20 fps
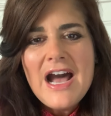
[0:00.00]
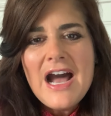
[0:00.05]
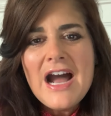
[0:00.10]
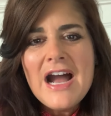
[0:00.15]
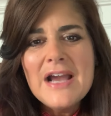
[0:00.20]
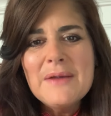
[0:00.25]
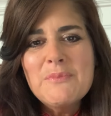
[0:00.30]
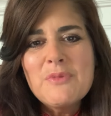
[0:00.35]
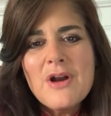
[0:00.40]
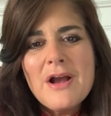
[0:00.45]

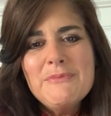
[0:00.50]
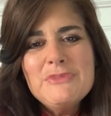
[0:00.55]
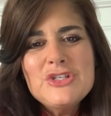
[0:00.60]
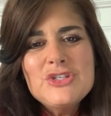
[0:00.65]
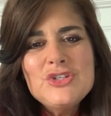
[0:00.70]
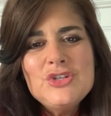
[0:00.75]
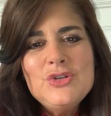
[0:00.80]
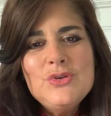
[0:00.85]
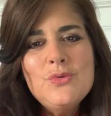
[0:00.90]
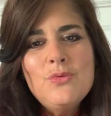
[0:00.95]
I
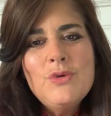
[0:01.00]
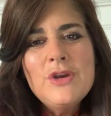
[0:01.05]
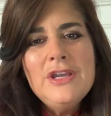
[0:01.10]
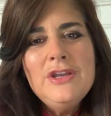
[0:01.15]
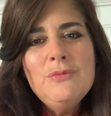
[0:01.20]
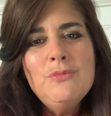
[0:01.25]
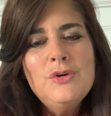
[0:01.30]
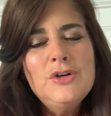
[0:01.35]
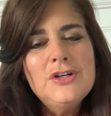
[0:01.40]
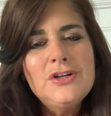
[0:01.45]
promise you we
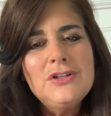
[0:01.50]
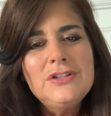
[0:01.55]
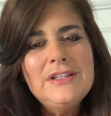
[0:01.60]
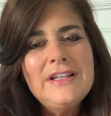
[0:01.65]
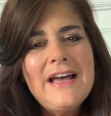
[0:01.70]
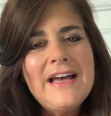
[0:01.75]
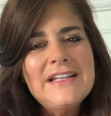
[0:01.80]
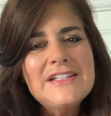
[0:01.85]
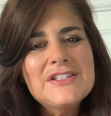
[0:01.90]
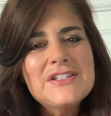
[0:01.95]
will
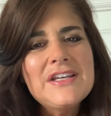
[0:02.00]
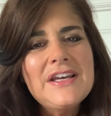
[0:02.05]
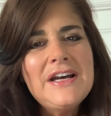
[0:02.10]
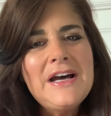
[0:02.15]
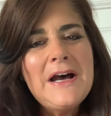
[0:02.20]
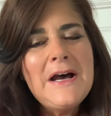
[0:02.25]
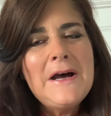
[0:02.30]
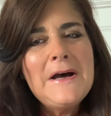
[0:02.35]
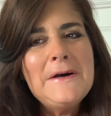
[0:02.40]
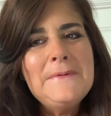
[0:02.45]
let
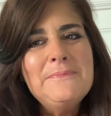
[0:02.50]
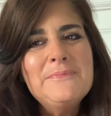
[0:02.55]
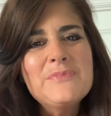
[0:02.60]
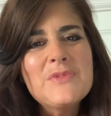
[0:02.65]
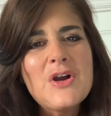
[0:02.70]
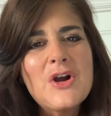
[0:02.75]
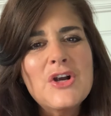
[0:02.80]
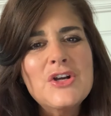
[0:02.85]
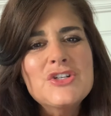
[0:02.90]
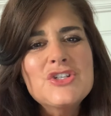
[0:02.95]

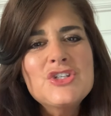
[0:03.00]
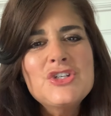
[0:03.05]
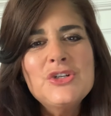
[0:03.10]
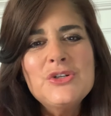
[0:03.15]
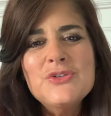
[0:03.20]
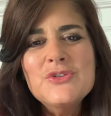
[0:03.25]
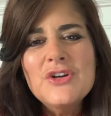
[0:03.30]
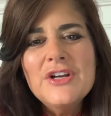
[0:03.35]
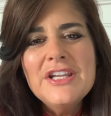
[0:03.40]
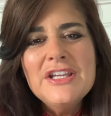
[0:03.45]
our
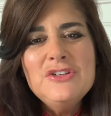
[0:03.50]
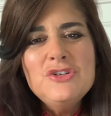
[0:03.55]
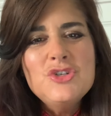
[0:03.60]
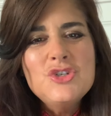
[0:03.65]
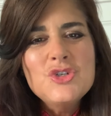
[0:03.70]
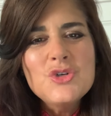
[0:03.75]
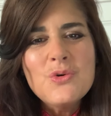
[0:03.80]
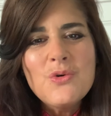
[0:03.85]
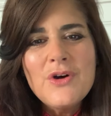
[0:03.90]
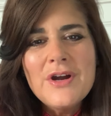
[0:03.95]
children
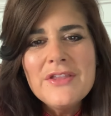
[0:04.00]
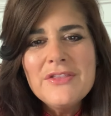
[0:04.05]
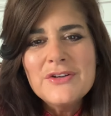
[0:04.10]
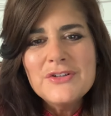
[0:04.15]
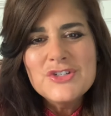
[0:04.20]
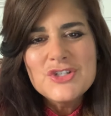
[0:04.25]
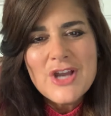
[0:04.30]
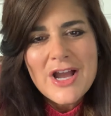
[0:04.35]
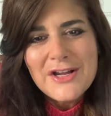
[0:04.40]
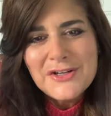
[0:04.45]
enjoy their
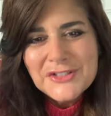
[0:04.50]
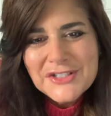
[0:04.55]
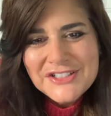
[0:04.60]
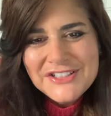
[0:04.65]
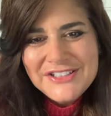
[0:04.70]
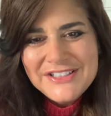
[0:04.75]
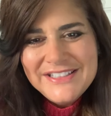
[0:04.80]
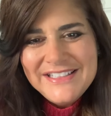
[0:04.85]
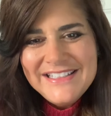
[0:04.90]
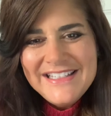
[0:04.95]

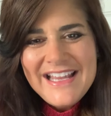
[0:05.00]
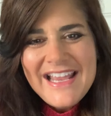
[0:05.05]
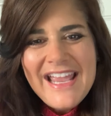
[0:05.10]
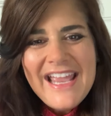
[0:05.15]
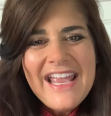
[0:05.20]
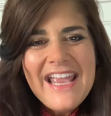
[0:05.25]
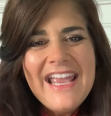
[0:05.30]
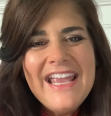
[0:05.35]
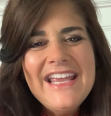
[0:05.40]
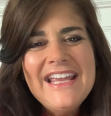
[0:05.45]
childhood
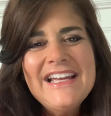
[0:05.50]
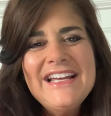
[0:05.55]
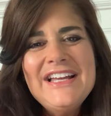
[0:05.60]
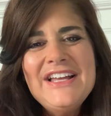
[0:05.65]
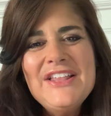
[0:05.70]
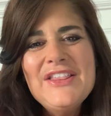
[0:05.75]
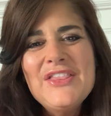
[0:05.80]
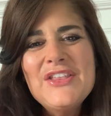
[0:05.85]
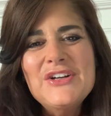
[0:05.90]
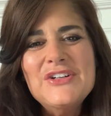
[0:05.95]

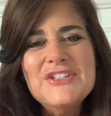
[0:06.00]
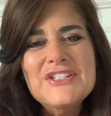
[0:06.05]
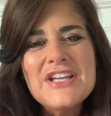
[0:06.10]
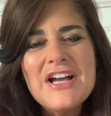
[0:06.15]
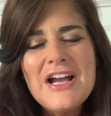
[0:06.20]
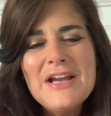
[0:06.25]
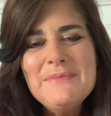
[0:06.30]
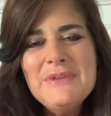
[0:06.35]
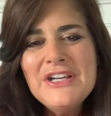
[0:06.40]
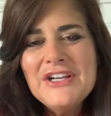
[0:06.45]
and their
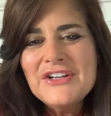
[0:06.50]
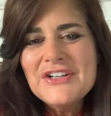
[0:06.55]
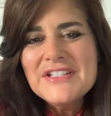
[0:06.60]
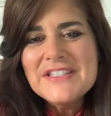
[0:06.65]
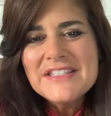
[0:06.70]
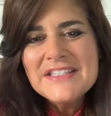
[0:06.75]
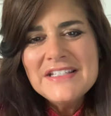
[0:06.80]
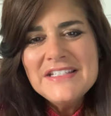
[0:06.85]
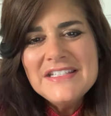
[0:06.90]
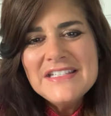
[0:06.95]
time here at
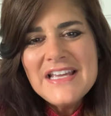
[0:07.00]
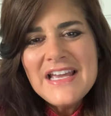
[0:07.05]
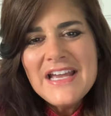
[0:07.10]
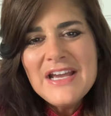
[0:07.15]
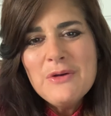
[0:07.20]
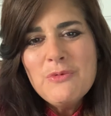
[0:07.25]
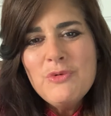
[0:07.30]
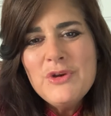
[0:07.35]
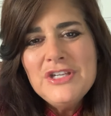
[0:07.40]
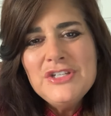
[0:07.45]

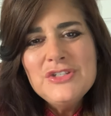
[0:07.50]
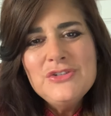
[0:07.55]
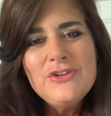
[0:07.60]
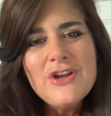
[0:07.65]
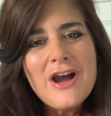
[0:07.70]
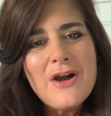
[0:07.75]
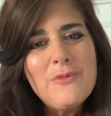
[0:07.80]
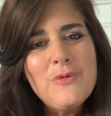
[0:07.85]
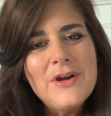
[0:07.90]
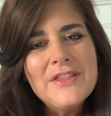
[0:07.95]
Sunday. We do
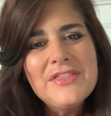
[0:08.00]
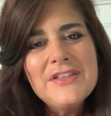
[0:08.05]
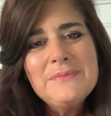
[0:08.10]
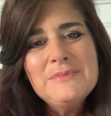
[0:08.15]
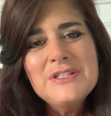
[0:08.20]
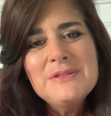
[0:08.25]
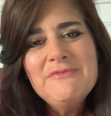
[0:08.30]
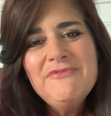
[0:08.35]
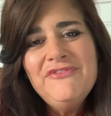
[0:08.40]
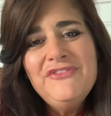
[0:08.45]
not want them
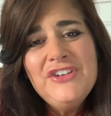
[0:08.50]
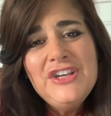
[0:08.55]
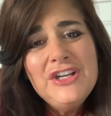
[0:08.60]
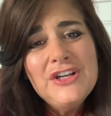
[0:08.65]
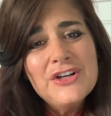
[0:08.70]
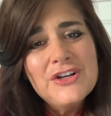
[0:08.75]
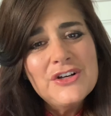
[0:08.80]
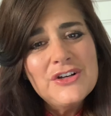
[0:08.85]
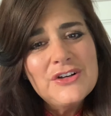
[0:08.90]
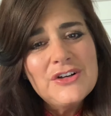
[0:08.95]
to
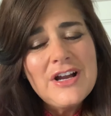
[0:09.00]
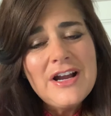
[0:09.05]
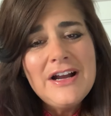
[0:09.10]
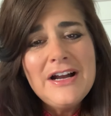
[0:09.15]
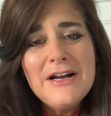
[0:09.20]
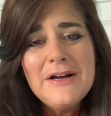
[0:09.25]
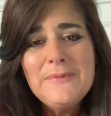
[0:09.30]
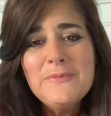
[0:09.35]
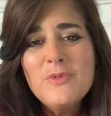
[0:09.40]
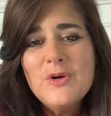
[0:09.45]
fear
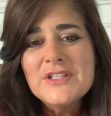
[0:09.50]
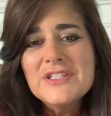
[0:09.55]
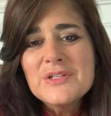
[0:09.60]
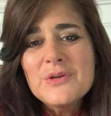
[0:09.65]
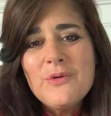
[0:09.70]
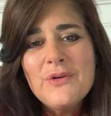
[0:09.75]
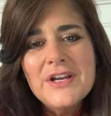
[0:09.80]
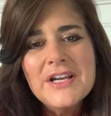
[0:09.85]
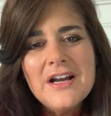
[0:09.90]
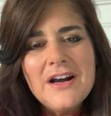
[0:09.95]
what's
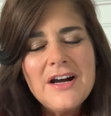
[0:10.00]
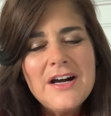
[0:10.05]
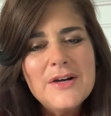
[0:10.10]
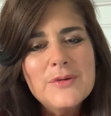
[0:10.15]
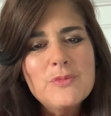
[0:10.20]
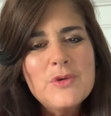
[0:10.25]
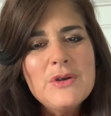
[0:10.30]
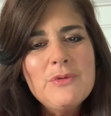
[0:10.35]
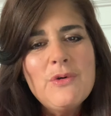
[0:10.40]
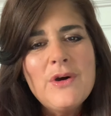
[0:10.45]
going
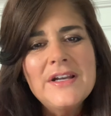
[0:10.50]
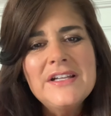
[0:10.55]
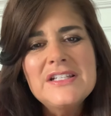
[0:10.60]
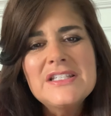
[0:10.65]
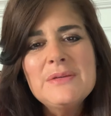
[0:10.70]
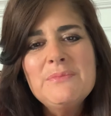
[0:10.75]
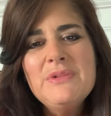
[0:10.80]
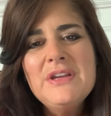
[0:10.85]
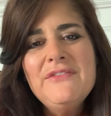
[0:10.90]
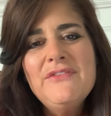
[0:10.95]
on. We want it
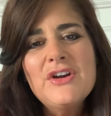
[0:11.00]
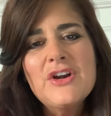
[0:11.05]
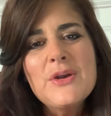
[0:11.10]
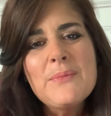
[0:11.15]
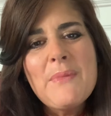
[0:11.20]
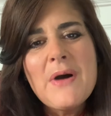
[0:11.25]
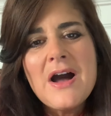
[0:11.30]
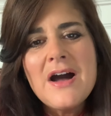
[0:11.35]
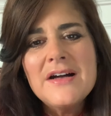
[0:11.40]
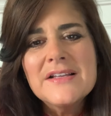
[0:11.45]
to be very
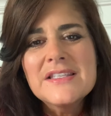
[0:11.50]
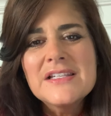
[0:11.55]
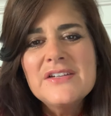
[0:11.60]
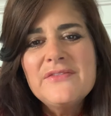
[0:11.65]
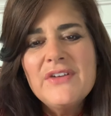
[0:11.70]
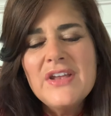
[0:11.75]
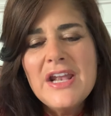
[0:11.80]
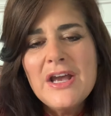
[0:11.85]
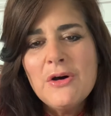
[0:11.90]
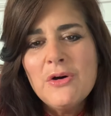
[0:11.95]

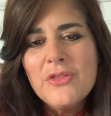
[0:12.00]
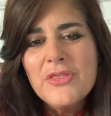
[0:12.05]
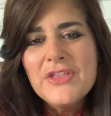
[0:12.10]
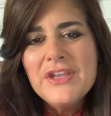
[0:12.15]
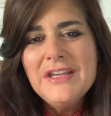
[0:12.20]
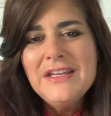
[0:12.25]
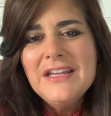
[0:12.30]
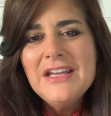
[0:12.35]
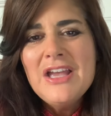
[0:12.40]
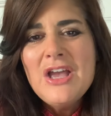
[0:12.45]
positive and
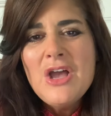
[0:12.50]
healthy.